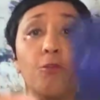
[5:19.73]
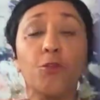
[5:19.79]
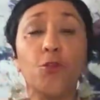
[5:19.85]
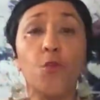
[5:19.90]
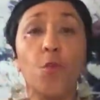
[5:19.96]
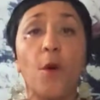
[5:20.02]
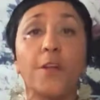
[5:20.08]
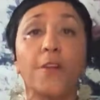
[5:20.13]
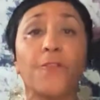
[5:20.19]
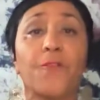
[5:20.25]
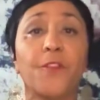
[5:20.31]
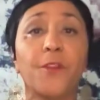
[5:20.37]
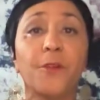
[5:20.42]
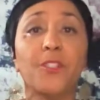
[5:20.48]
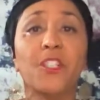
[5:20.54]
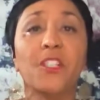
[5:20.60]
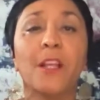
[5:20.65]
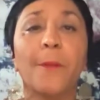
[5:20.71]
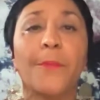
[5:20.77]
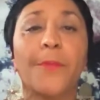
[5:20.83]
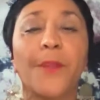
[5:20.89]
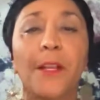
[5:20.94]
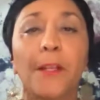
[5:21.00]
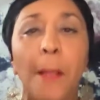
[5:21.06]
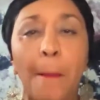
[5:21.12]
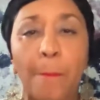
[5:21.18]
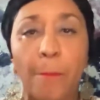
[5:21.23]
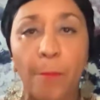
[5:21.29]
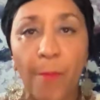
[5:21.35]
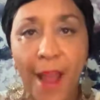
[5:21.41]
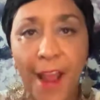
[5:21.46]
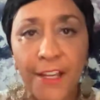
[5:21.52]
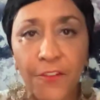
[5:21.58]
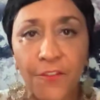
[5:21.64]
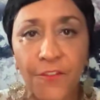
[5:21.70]
You want to feel something?
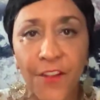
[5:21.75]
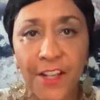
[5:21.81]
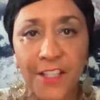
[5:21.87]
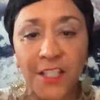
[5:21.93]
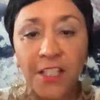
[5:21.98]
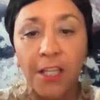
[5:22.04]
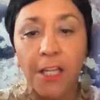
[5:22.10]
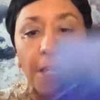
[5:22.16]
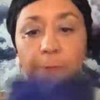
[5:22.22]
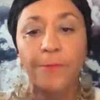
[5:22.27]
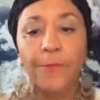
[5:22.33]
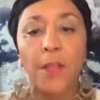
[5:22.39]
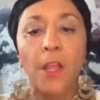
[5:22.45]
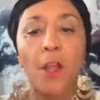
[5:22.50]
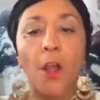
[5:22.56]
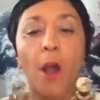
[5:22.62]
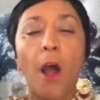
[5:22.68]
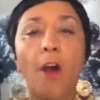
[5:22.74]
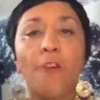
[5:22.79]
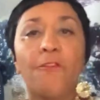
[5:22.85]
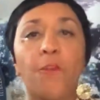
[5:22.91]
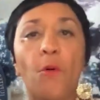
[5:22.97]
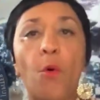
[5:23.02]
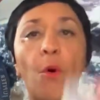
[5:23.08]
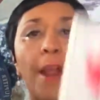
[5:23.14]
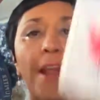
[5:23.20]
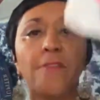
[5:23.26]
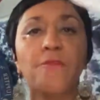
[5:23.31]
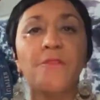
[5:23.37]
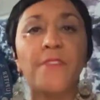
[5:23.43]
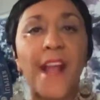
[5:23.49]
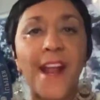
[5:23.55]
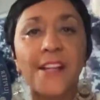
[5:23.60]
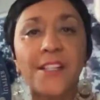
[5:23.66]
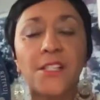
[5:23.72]
Manifest it. Avoid
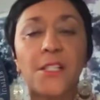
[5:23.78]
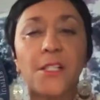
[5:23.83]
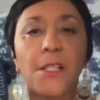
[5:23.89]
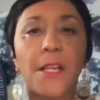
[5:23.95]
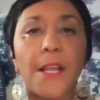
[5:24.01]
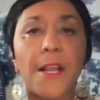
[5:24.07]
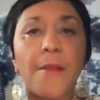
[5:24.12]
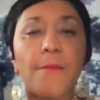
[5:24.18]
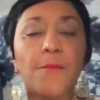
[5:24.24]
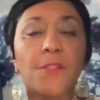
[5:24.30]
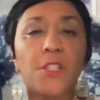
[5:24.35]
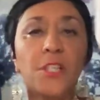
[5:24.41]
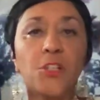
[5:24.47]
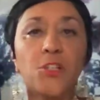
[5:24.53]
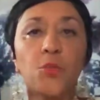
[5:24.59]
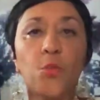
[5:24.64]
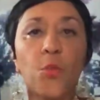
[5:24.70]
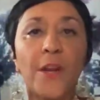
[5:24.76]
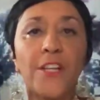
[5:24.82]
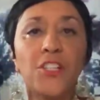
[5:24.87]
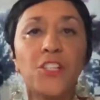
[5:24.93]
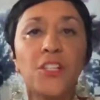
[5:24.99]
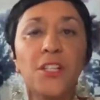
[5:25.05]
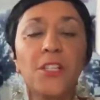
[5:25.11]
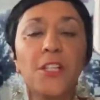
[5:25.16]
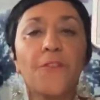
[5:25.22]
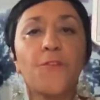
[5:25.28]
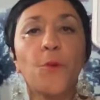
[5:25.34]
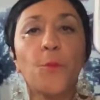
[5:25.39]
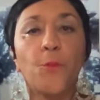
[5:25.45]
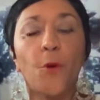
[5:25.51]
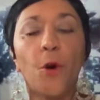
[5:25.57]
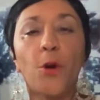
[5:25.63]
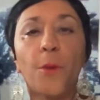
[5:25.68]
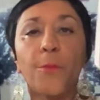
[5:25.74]
nasty situations. If you
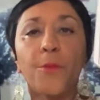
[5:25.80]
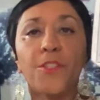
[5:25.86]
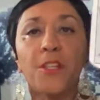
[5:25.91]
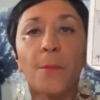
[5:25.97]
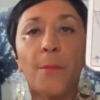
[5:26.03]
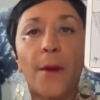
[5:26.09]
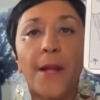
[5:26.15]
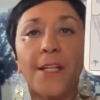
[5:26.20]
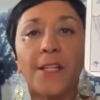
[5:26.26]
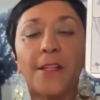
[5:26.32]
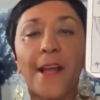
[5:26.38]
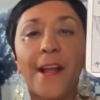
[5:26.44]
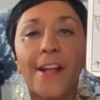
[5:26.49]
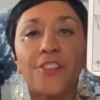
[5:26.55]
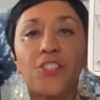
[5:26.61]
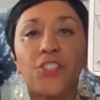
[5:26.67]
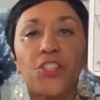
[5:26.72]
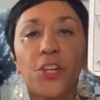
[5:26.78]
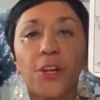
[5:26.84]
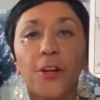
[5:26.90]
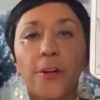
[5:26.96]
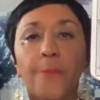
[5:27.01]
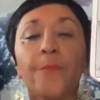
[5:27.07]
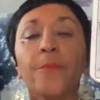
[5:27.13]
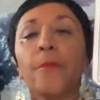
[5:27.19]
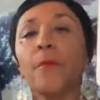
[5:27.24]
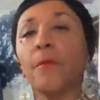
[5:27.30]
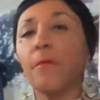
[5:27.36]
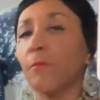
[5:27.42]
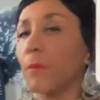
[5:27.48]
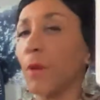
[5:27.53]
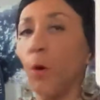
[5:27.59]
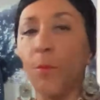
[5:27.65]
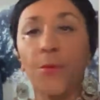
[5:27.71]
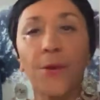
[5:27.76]
broke up with somebody last year,
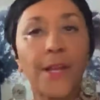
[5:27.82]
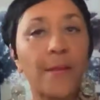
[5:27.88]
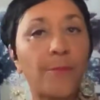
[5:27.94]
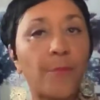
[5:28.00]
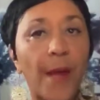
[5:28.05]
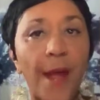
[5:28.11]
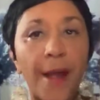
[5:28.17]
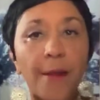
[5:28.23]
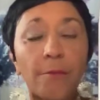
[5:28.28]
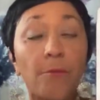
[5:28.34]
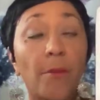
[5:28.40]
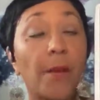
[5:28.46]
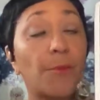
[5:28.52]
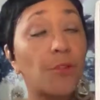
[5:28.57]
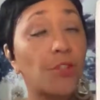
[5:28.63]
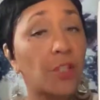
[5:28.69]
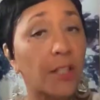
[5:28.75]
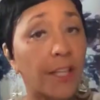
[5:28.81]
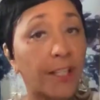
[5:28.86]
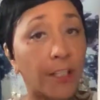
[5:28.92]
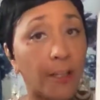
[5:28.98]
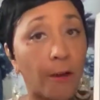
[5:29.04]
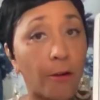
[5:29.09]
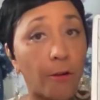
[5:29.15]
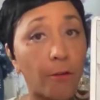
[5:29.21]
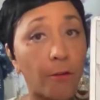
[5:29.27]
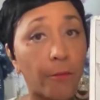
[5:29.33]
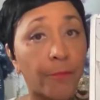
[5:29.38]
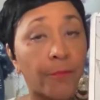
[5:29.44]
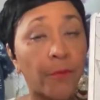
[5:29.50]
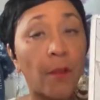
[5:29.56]
don't bring it back. Maybe you should let it go.